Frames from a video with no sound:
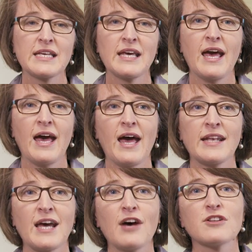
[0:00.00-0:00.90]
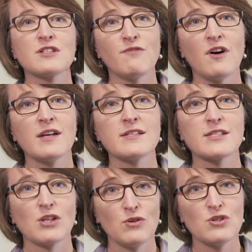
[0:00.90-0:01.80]
and how to devise
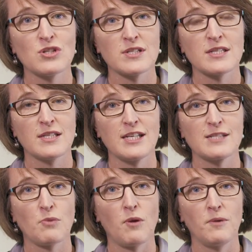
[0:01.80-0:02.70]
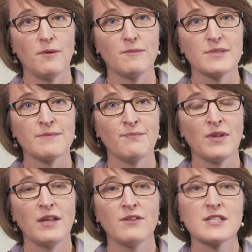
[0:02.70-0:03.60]
solutions to these problems.
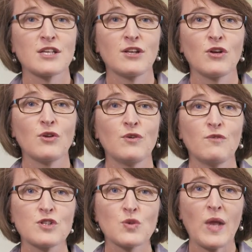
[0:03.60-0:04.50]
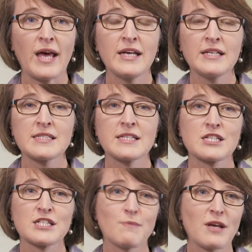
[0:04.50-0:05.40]
This can include visual aids
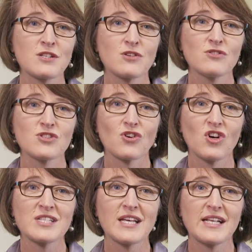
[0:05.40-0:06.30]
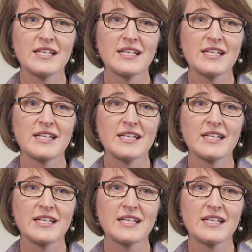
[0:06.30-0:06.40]
such as spectacles or contact